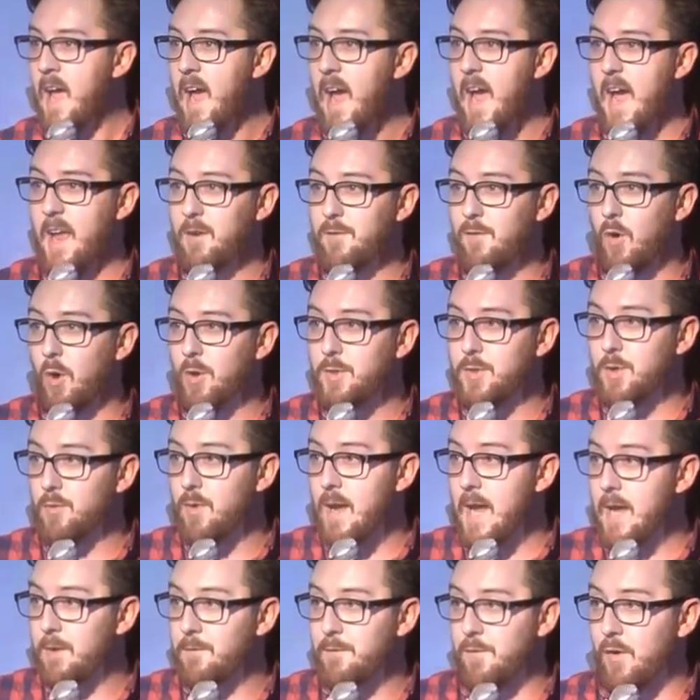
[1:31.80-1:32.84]
and avoid the
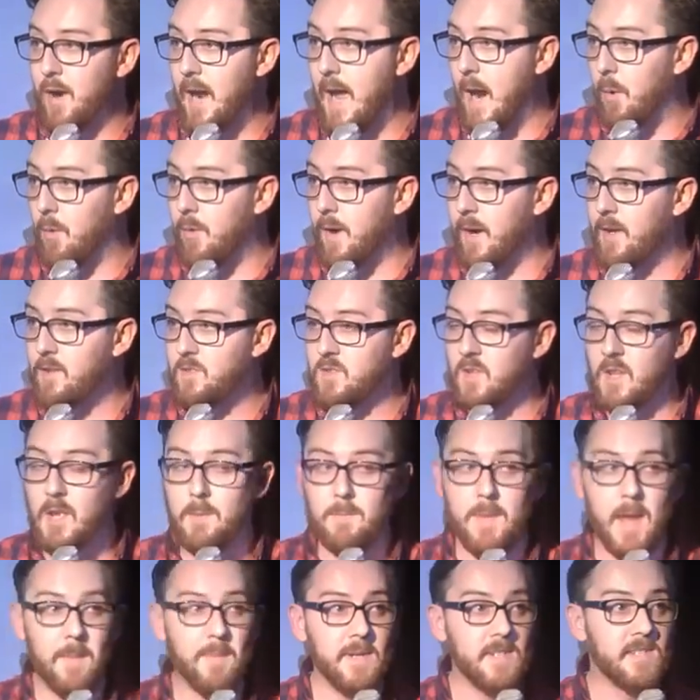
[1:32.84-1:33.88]
rain for an hour, right? So they
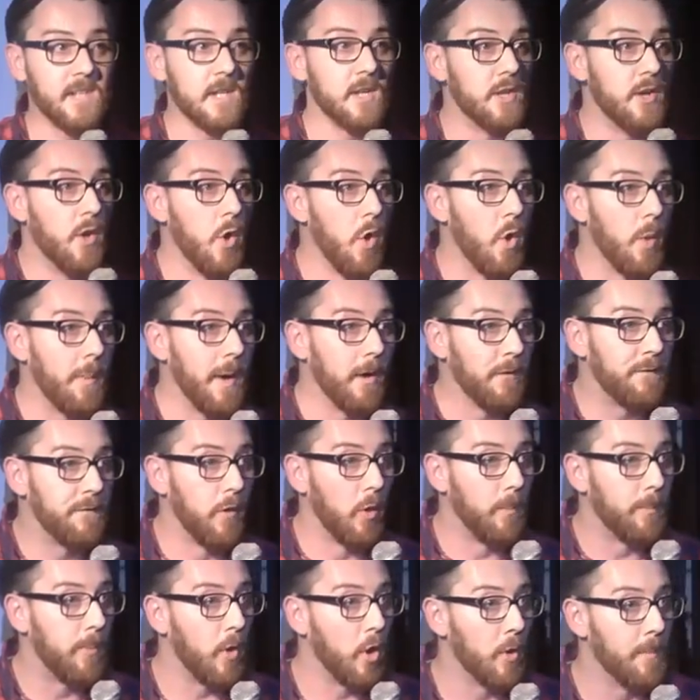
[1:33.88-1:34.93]
maybe didn't know about
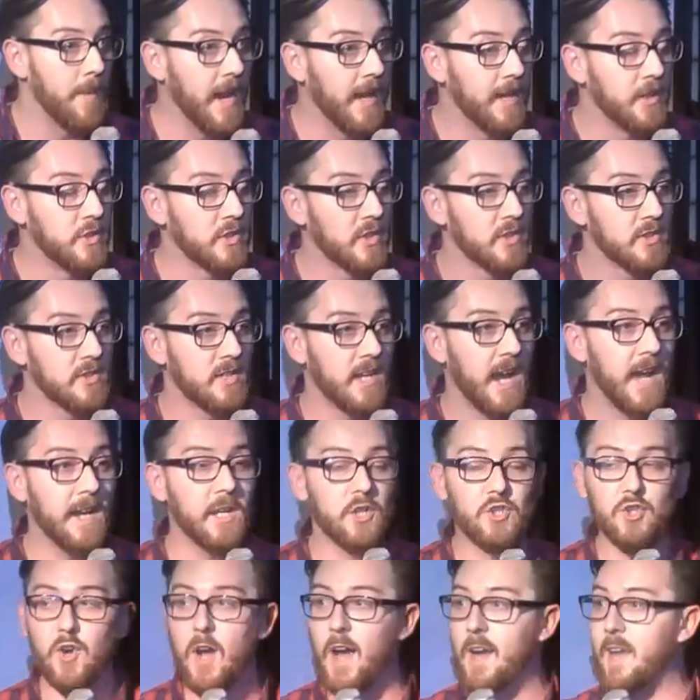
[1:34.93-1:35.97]
football managers. So you had
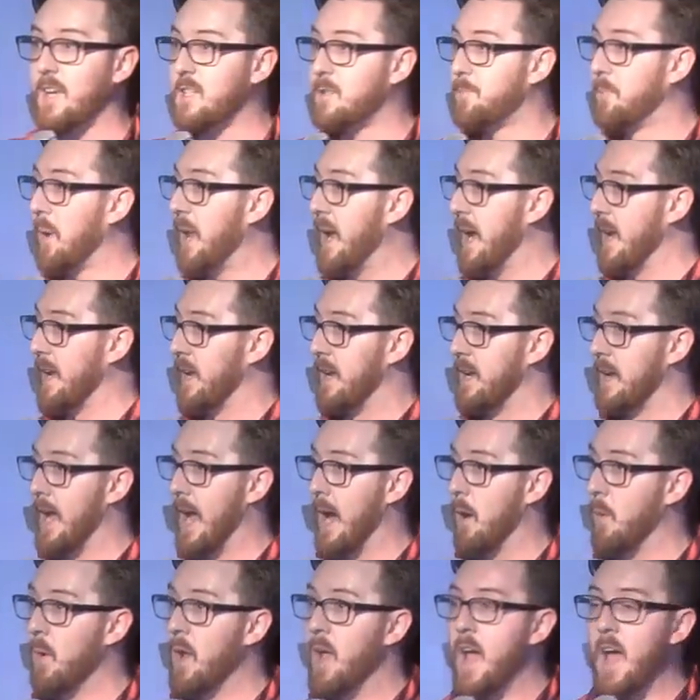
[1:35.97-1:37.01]
to try and explain it.
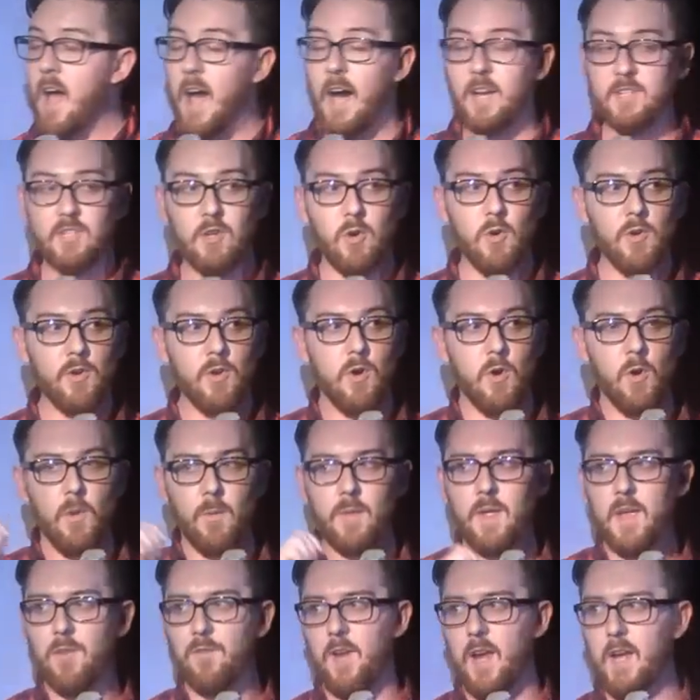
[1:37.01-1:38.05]
Now, I don't know
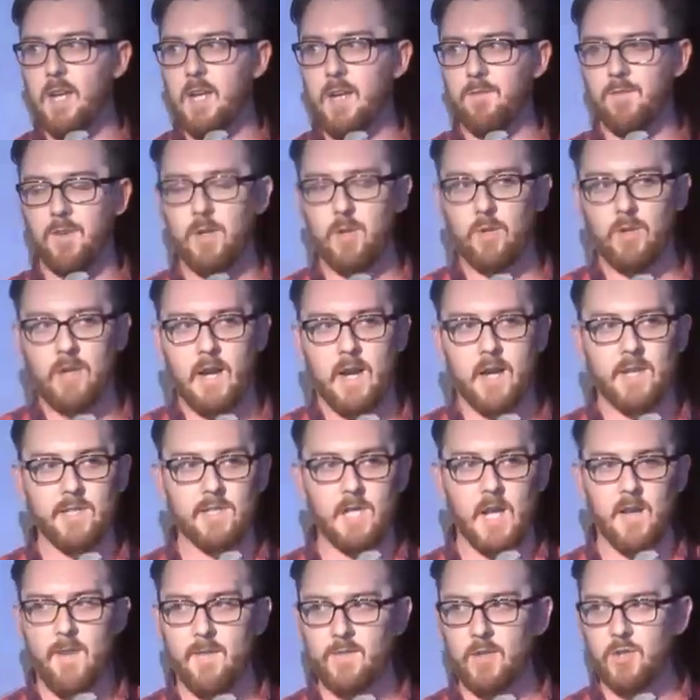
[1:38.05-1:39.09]
if any of you guys
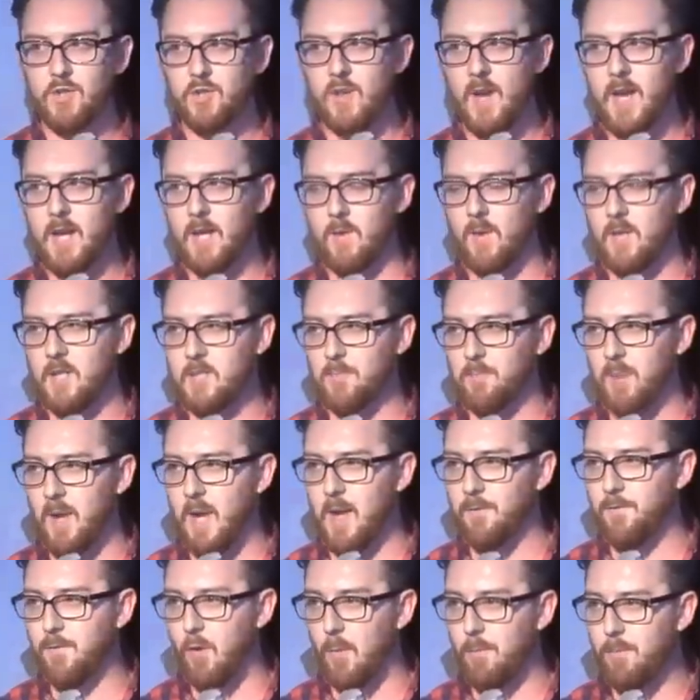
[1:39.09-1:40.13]
have ever tried to
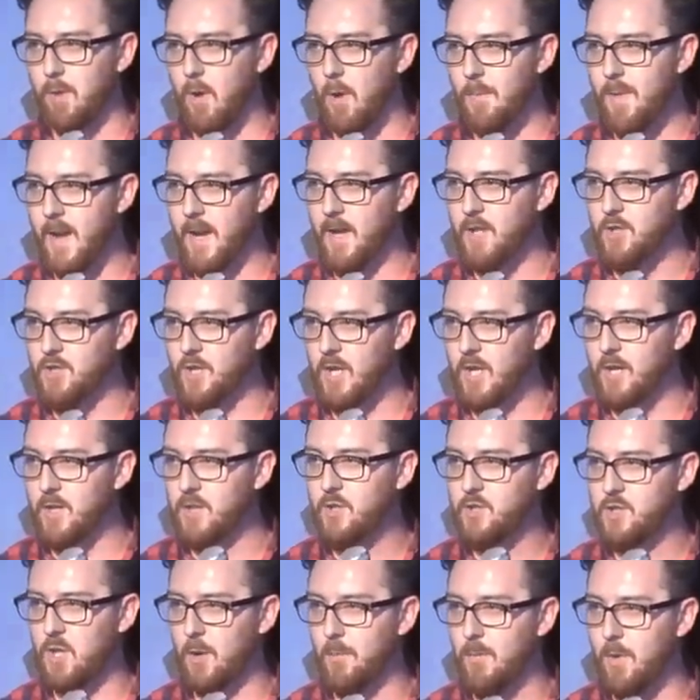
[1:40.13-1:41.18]
explain football manager to
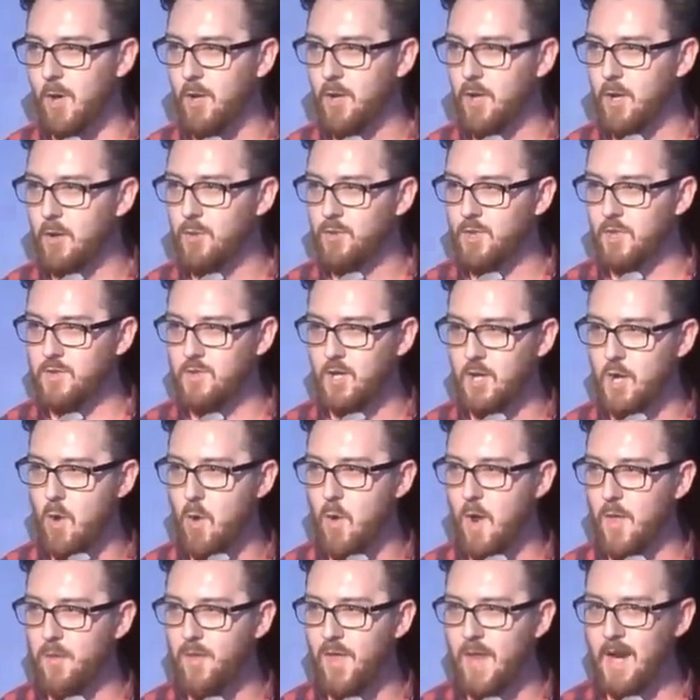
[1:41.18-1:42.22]
someone who doesn't
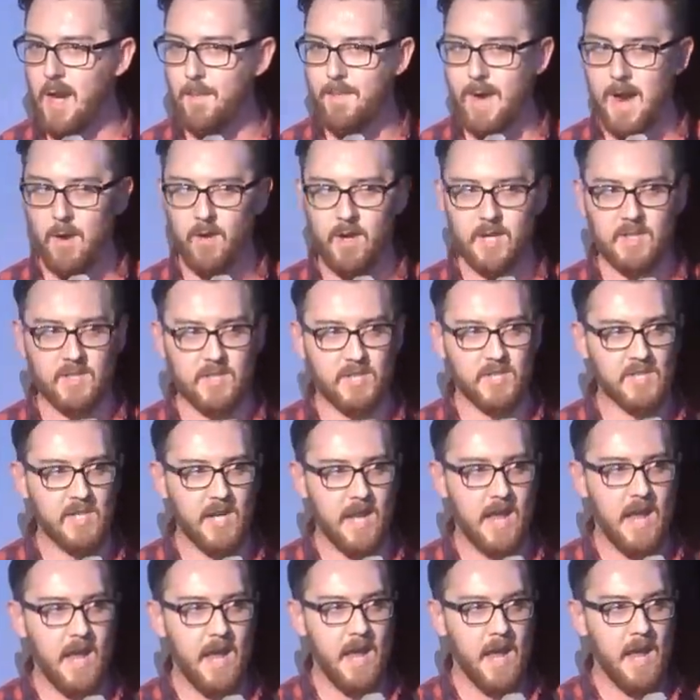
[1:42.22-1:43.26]
know a thing about it.
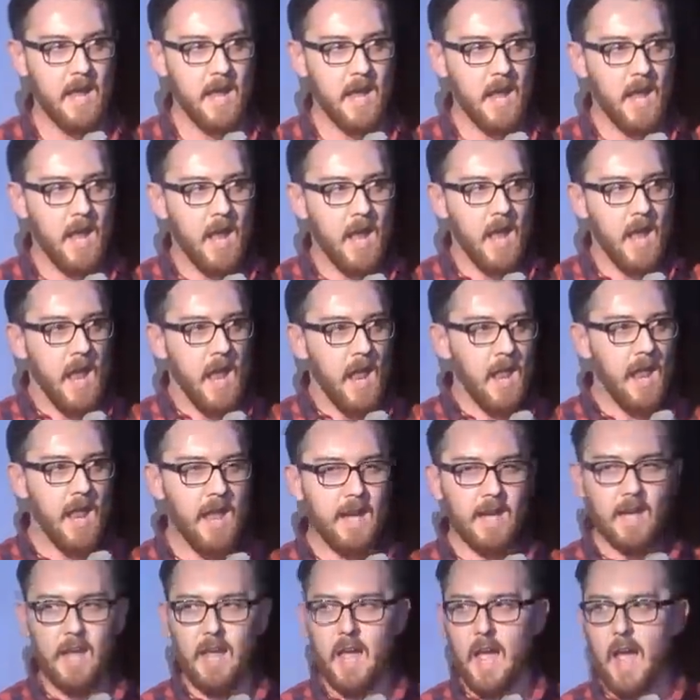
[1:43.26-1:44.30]
Uh,
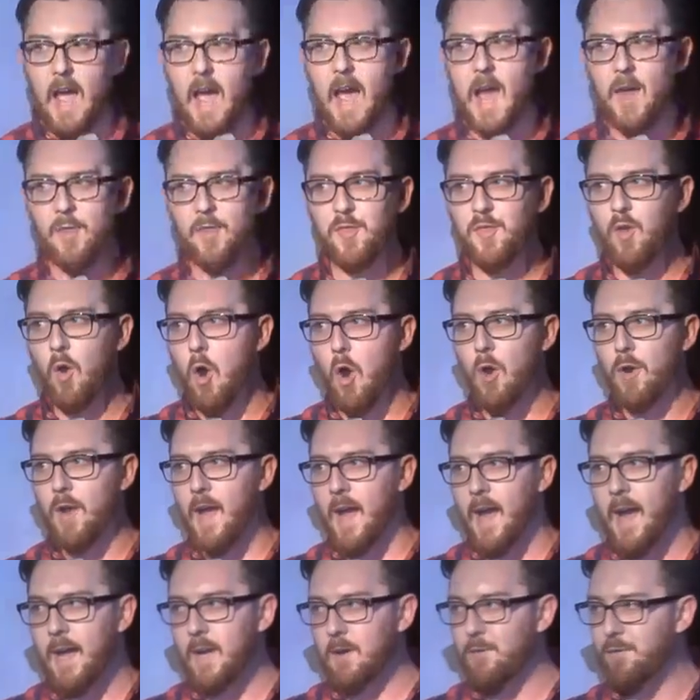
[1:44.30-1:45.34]
like, I thought I
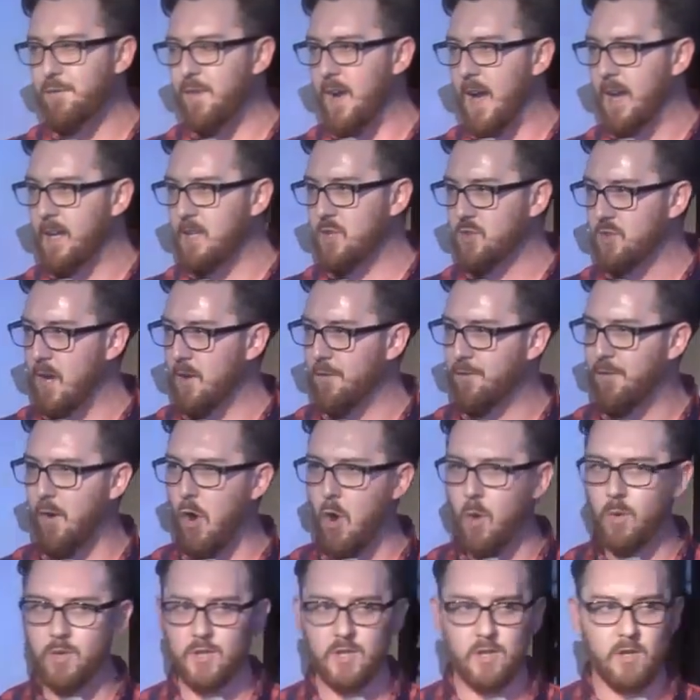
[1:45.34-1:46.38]
had it fairly
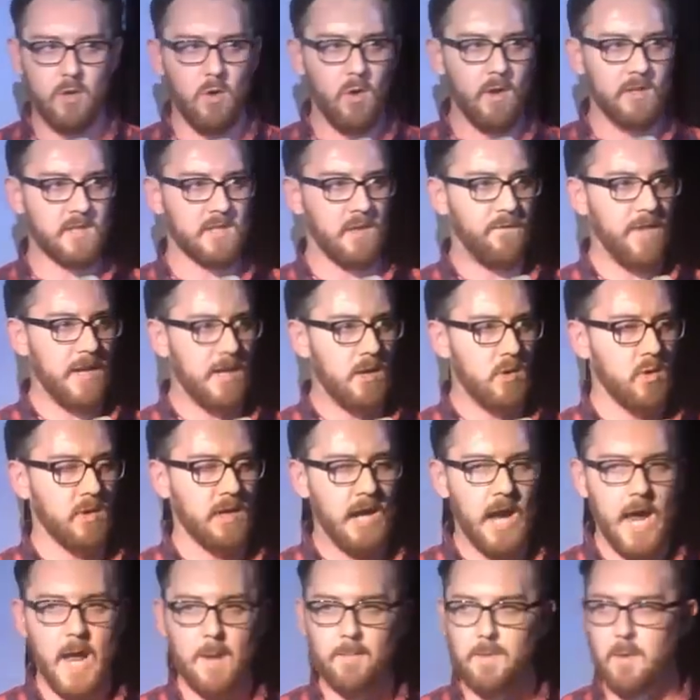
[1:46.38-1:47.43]
straightforward, you know? It's a video
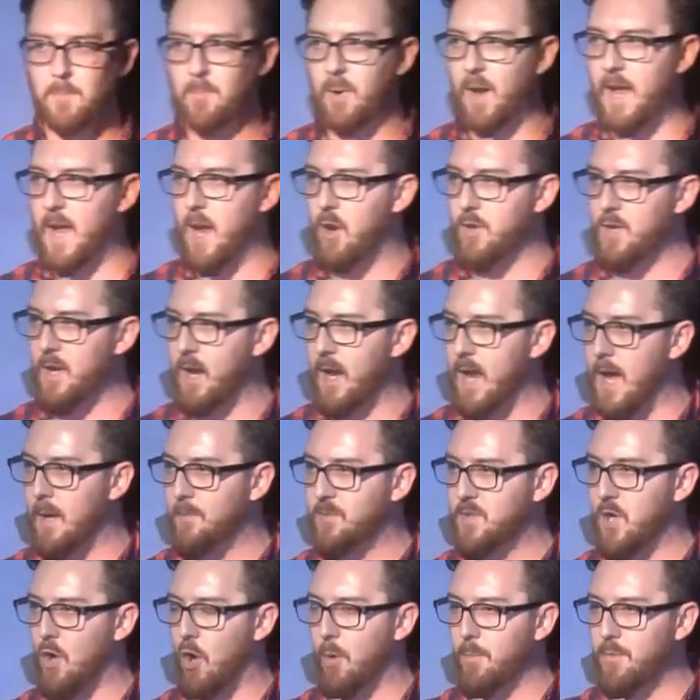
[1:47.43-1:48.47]
game, you play it on your
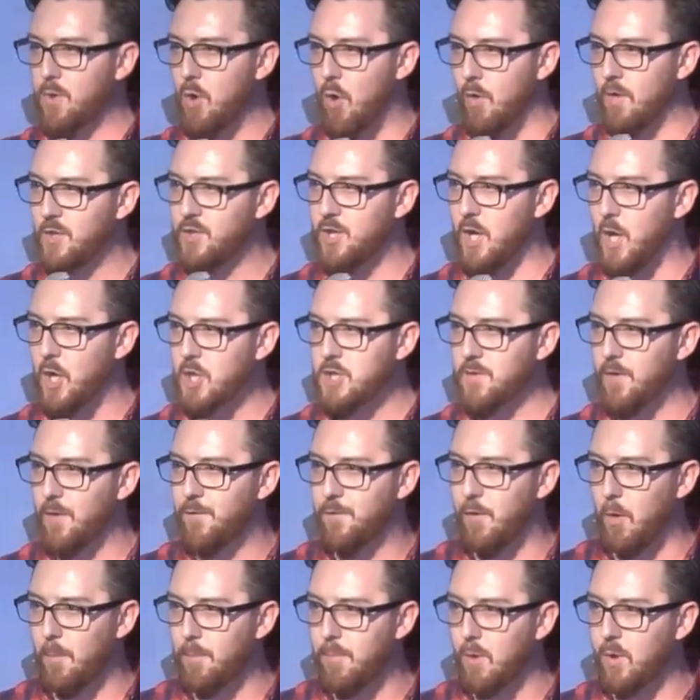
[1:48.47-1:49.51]
laptop, you're in charge of a
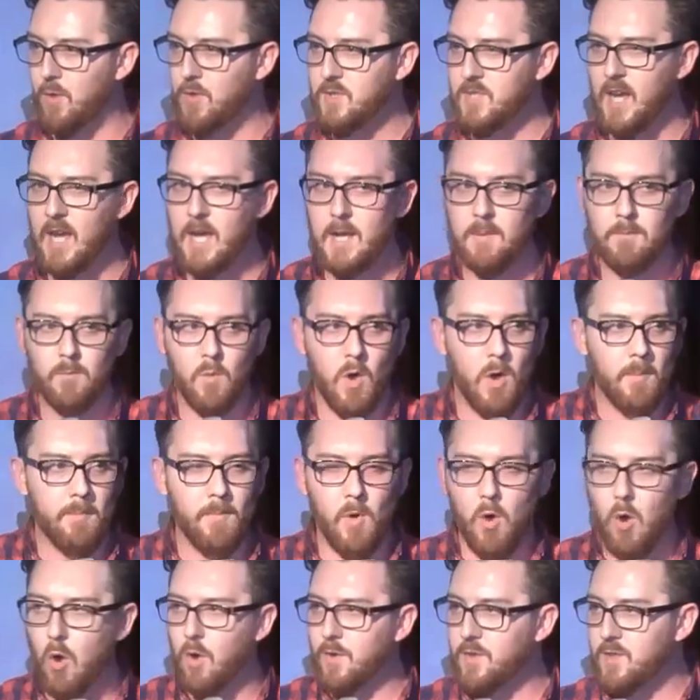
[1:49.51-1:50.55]
football team, what
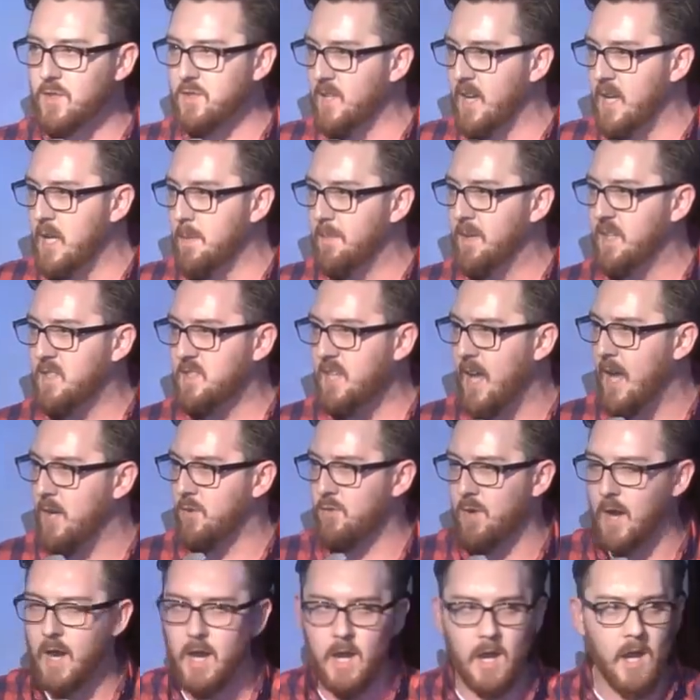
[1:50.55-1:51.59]
more does need to be said,
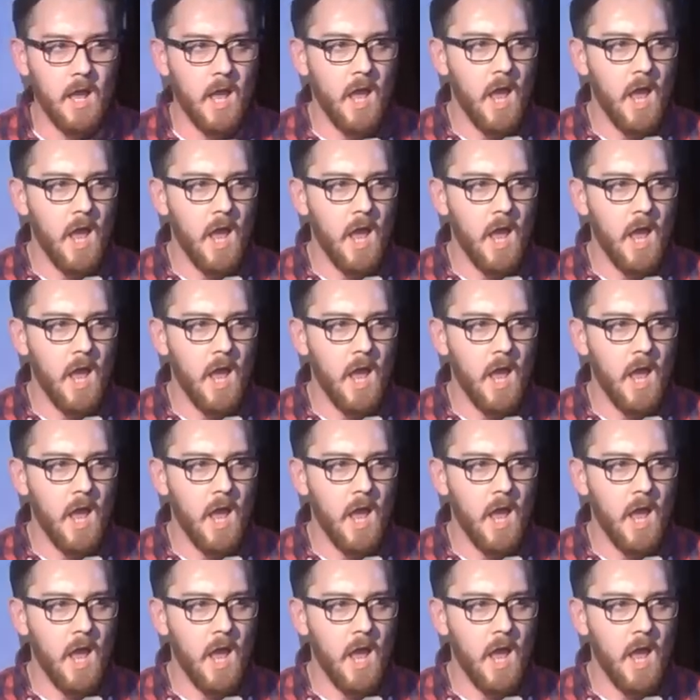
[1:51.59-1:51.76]
right?